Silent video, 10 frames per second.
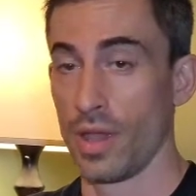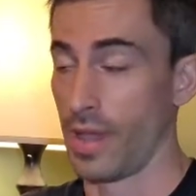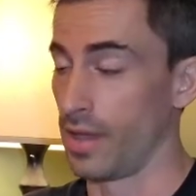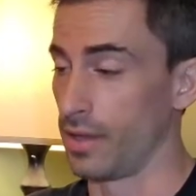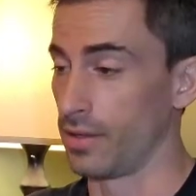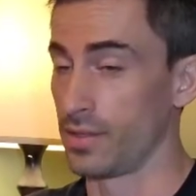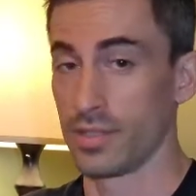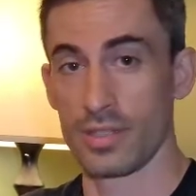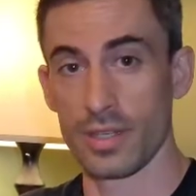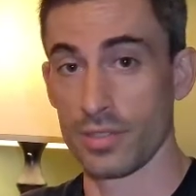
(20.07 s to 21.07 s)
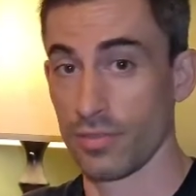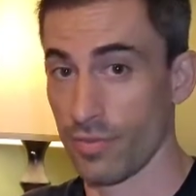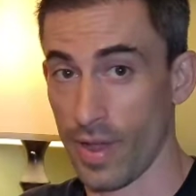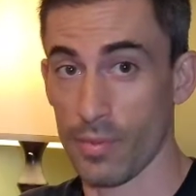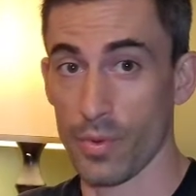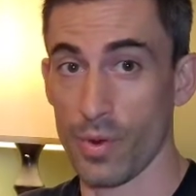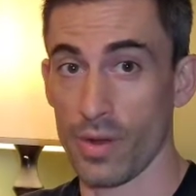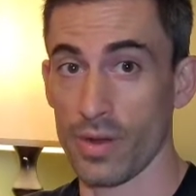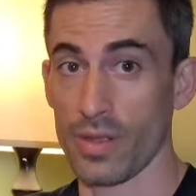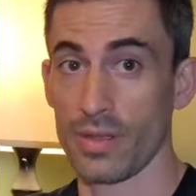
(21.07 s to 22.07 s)
And since it is
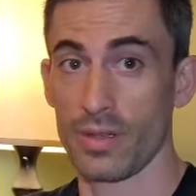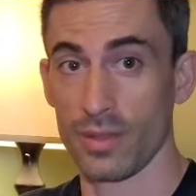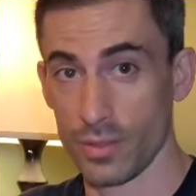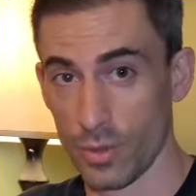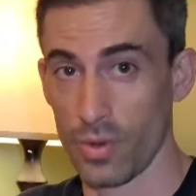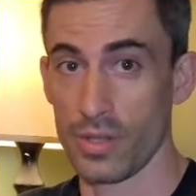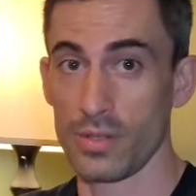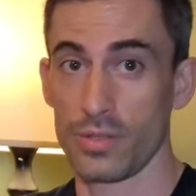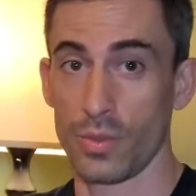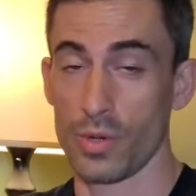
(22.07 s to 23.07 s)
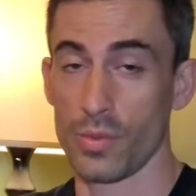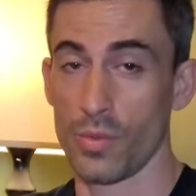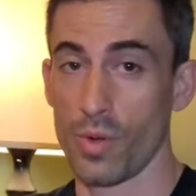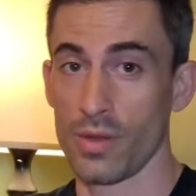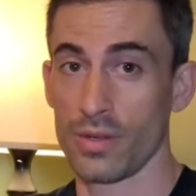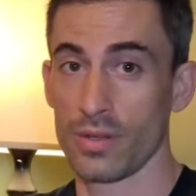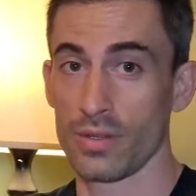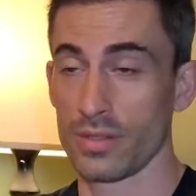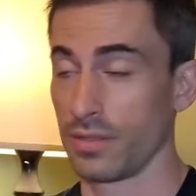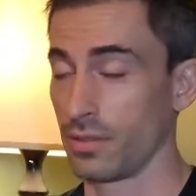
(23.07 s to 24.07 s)
February 2021,
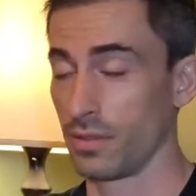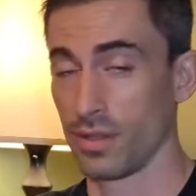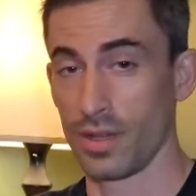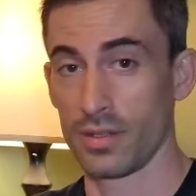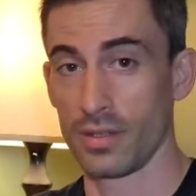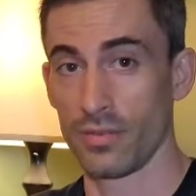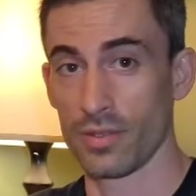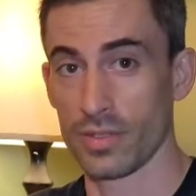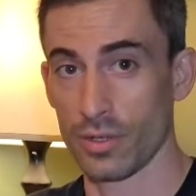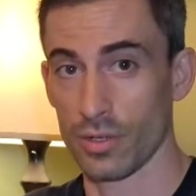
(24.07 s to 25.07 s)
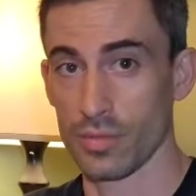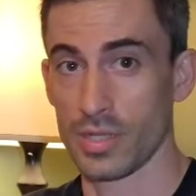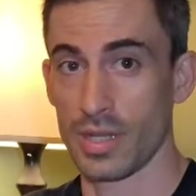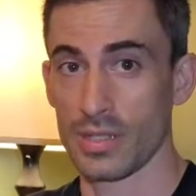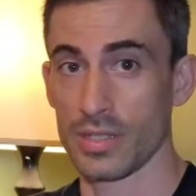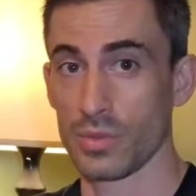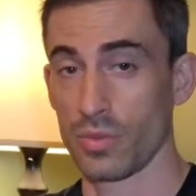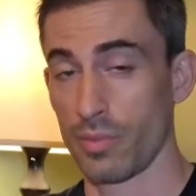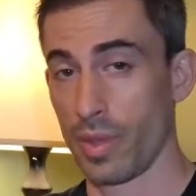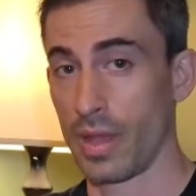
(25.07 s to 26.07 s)
there's a little different circumstances with
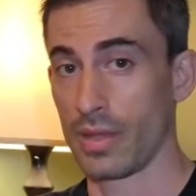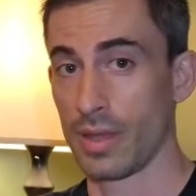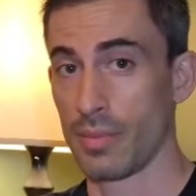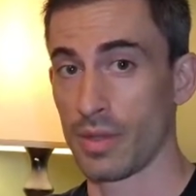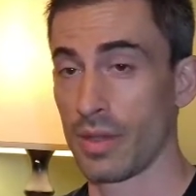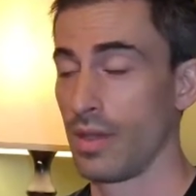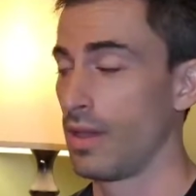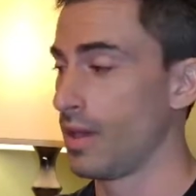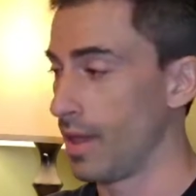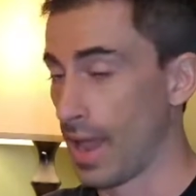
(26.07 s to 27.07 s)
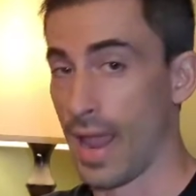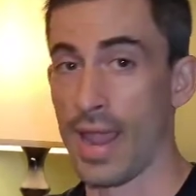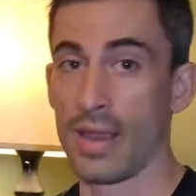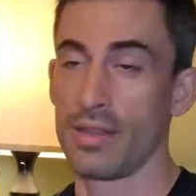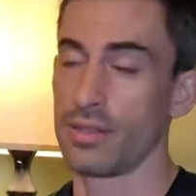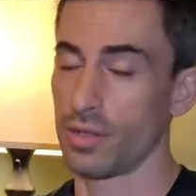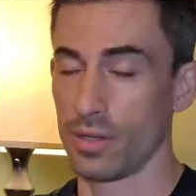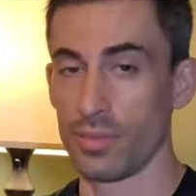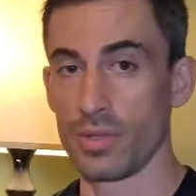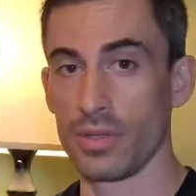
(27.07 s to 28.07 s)
the pandemic, and it's going
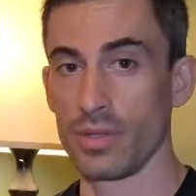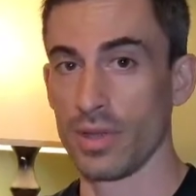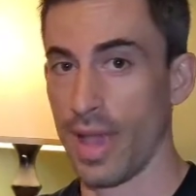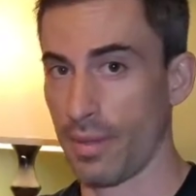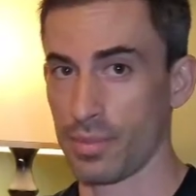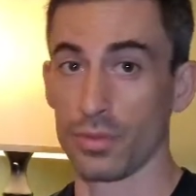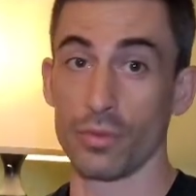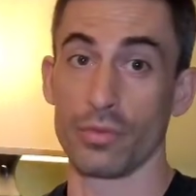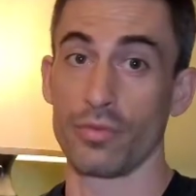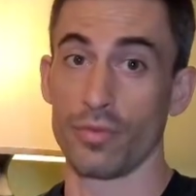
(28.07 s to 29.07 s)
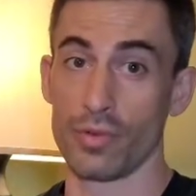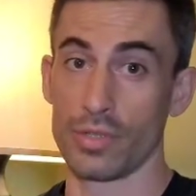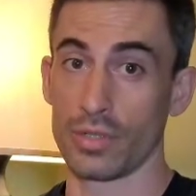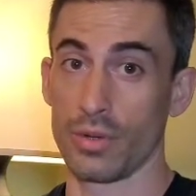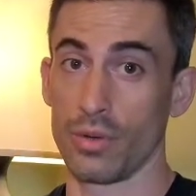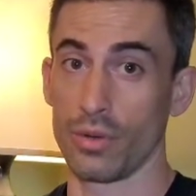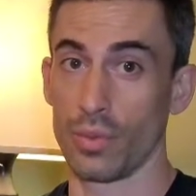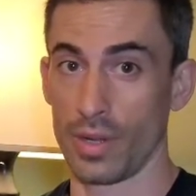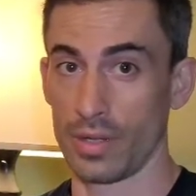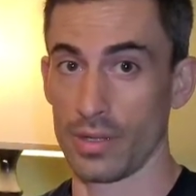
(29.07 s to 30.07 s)
to be absolutely freezing cold
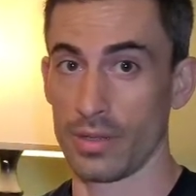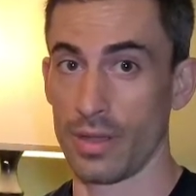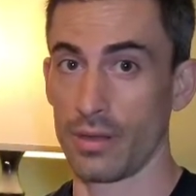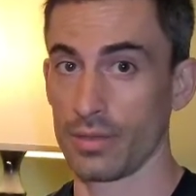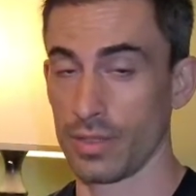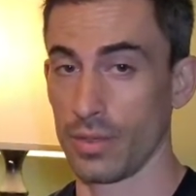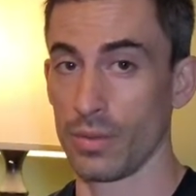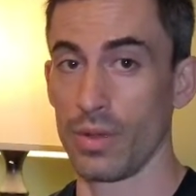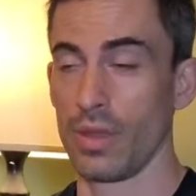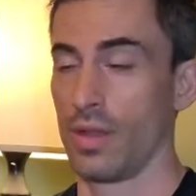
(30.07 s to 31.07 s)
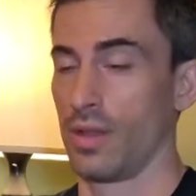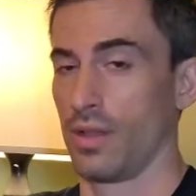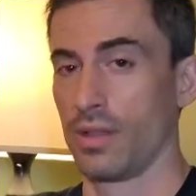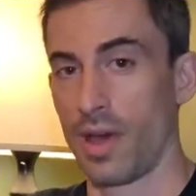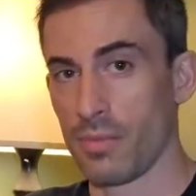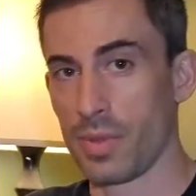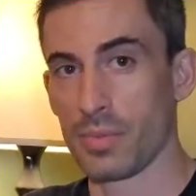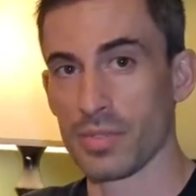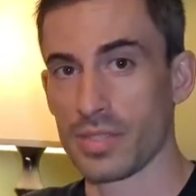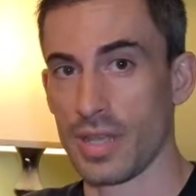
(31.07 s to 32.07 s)
when I get there. So a lot of
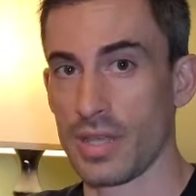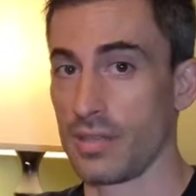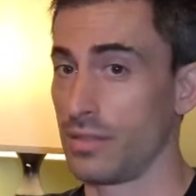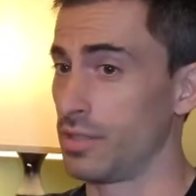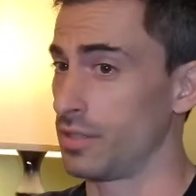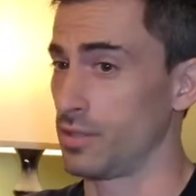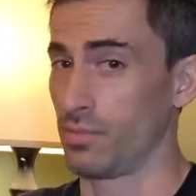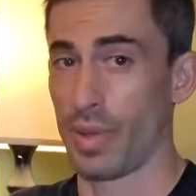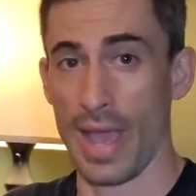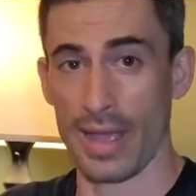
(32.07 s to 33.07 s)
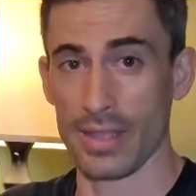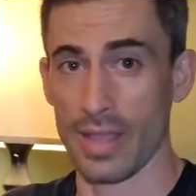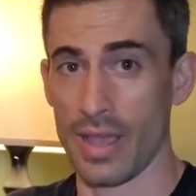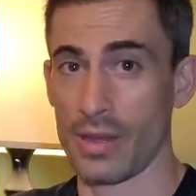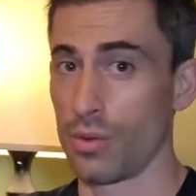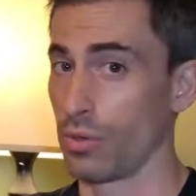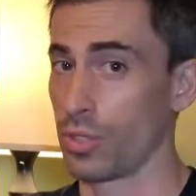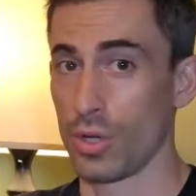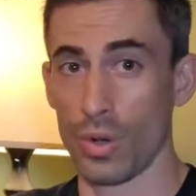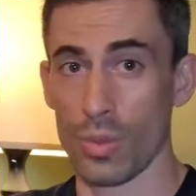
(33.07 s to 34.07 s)
people say just pack light or
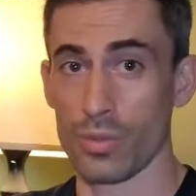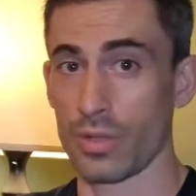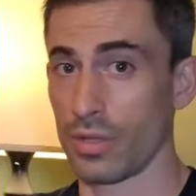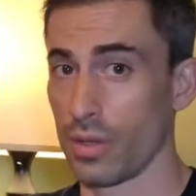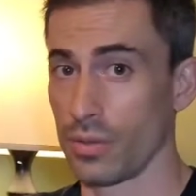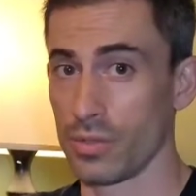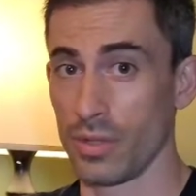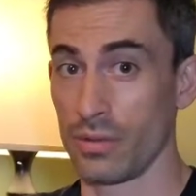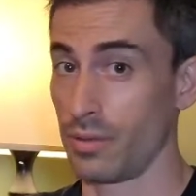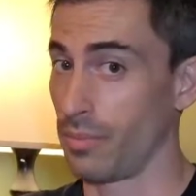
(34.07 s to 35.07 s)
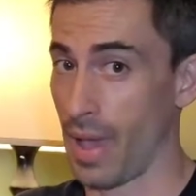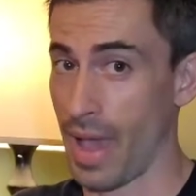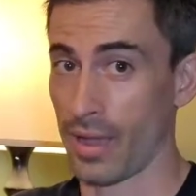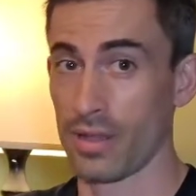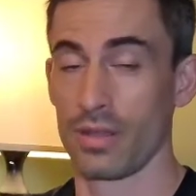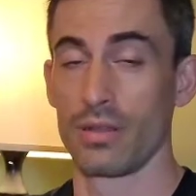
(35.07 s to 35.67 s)
show up with the clothes on your back.